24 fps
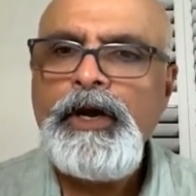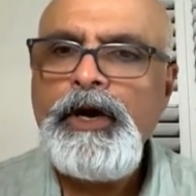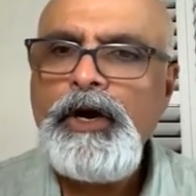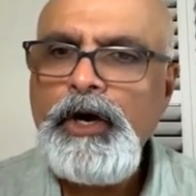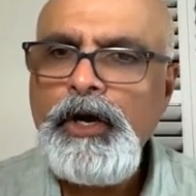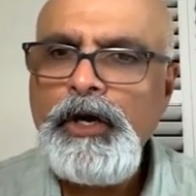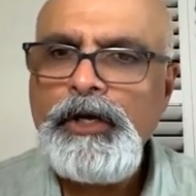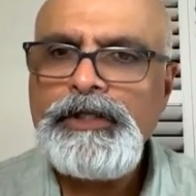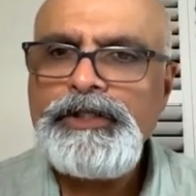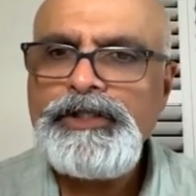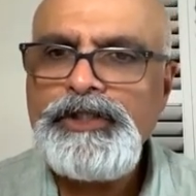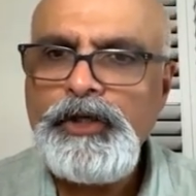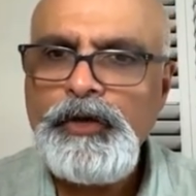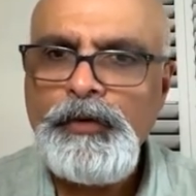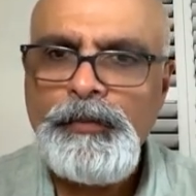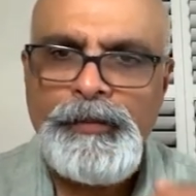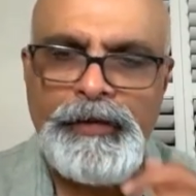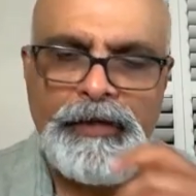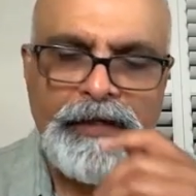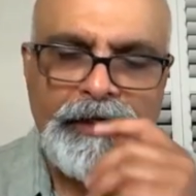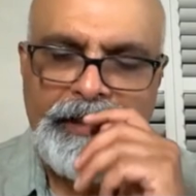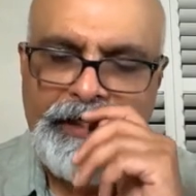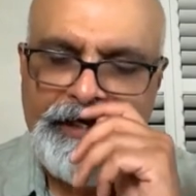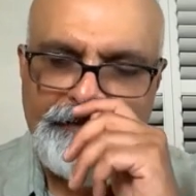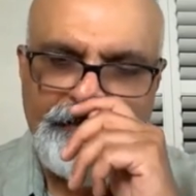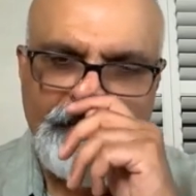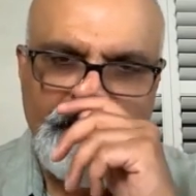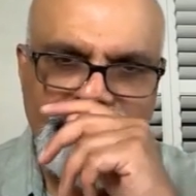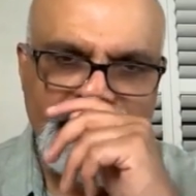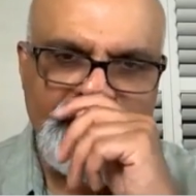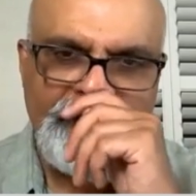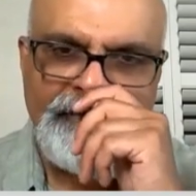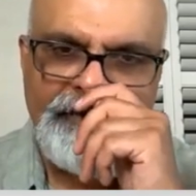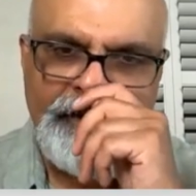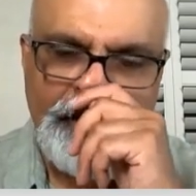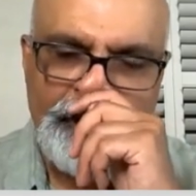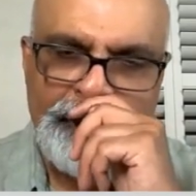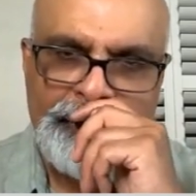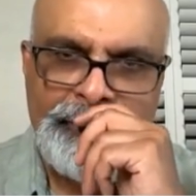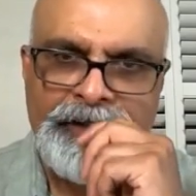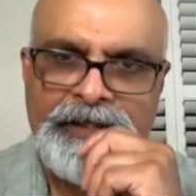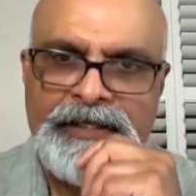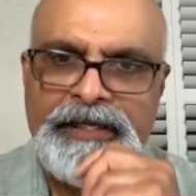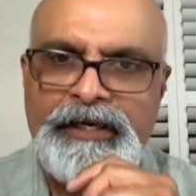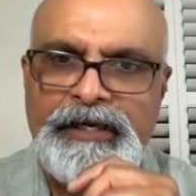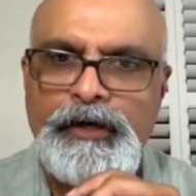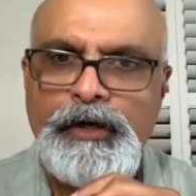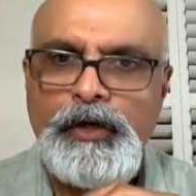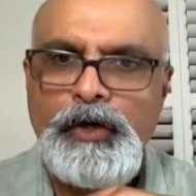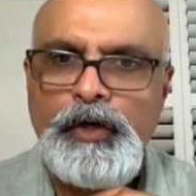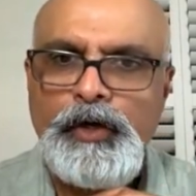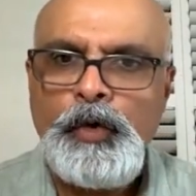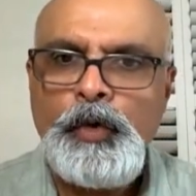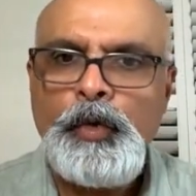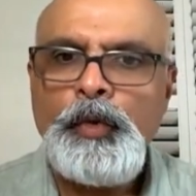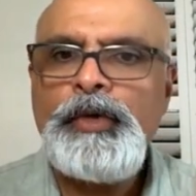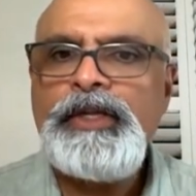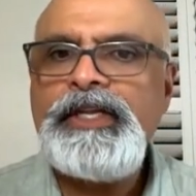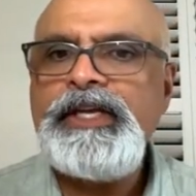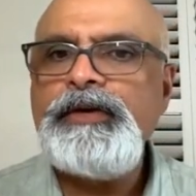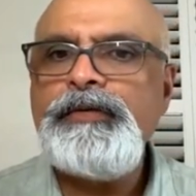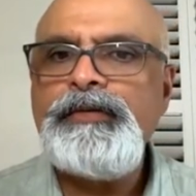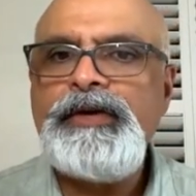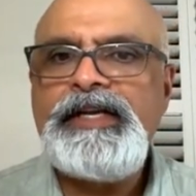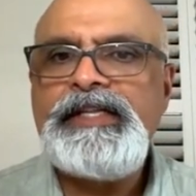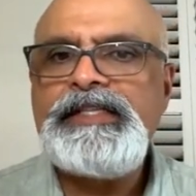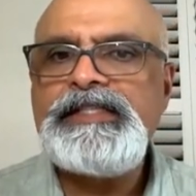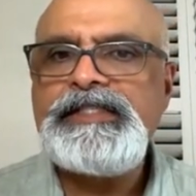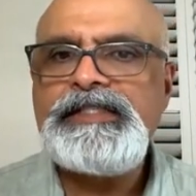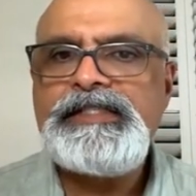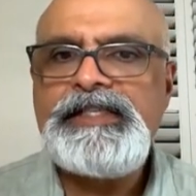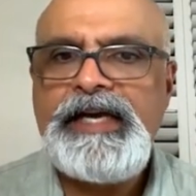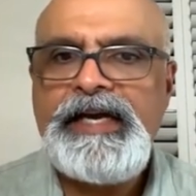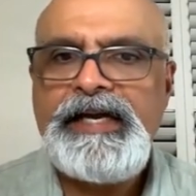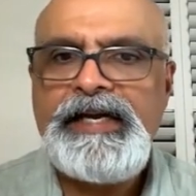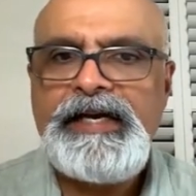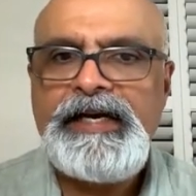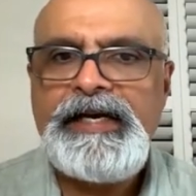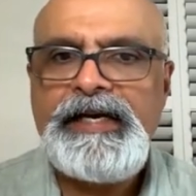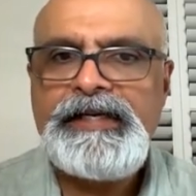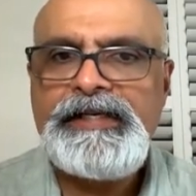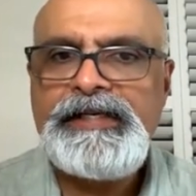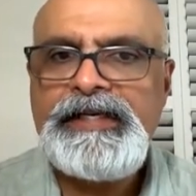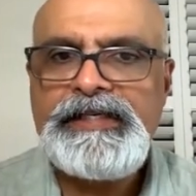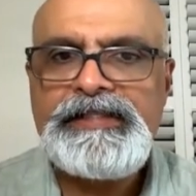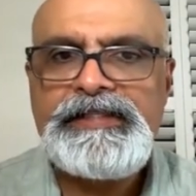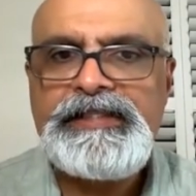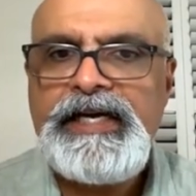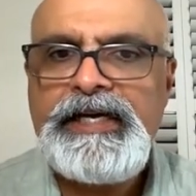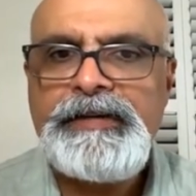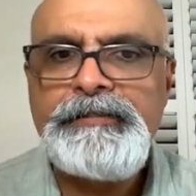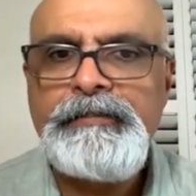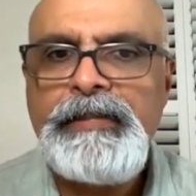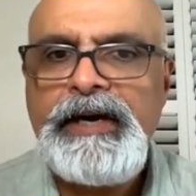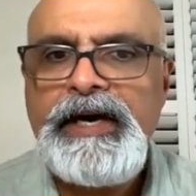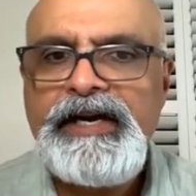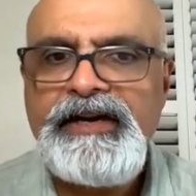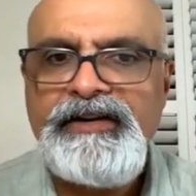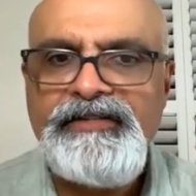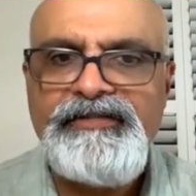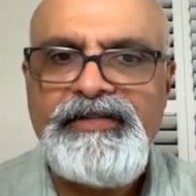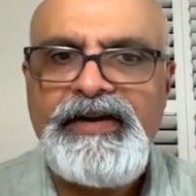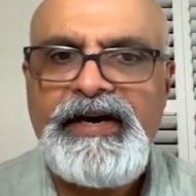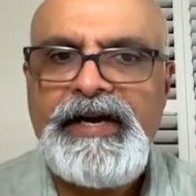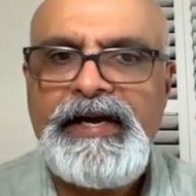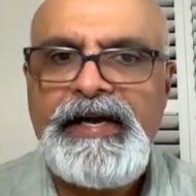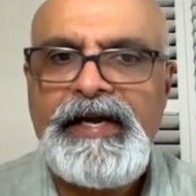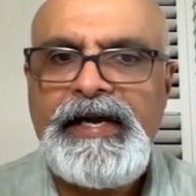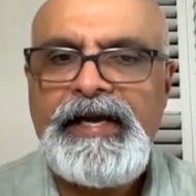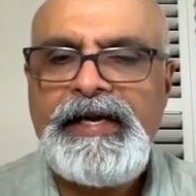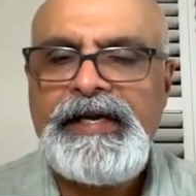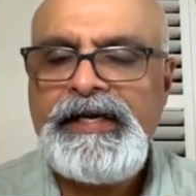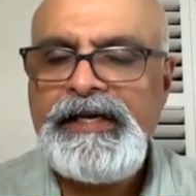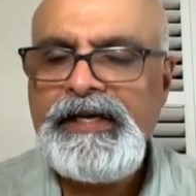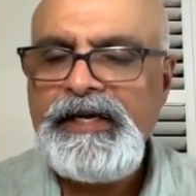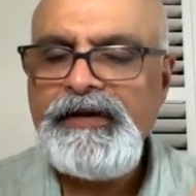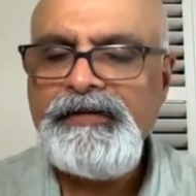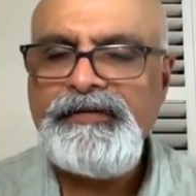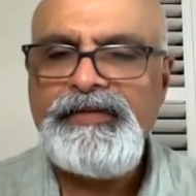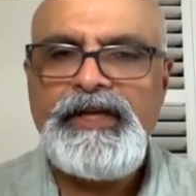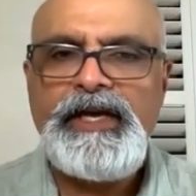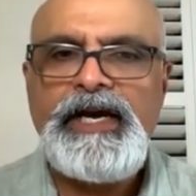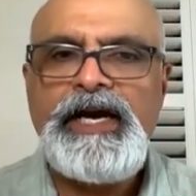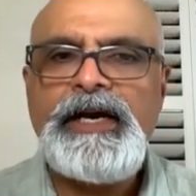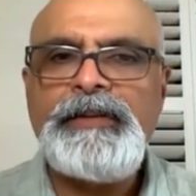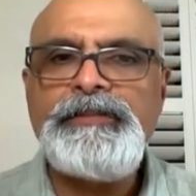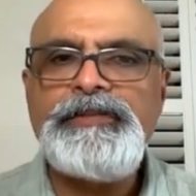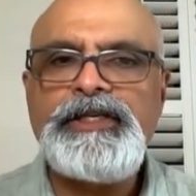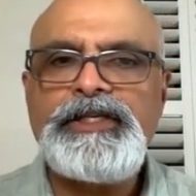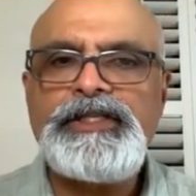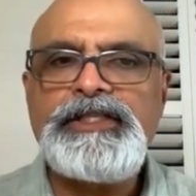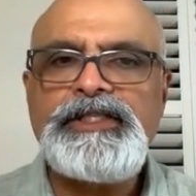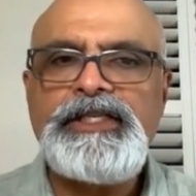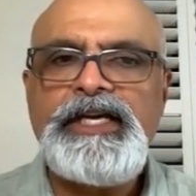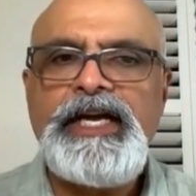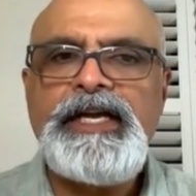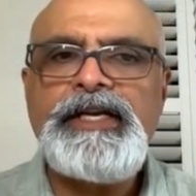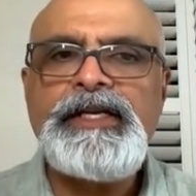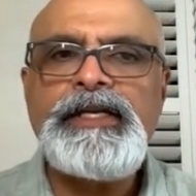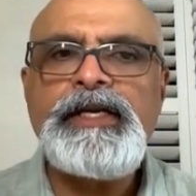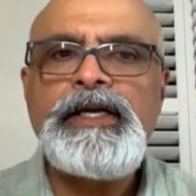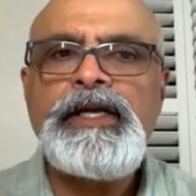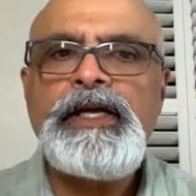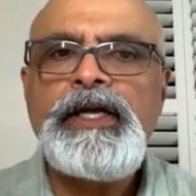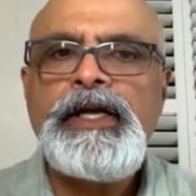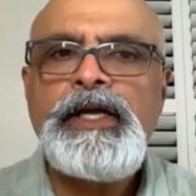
Also, if you have a function that only reads data and does not modify any of the object state,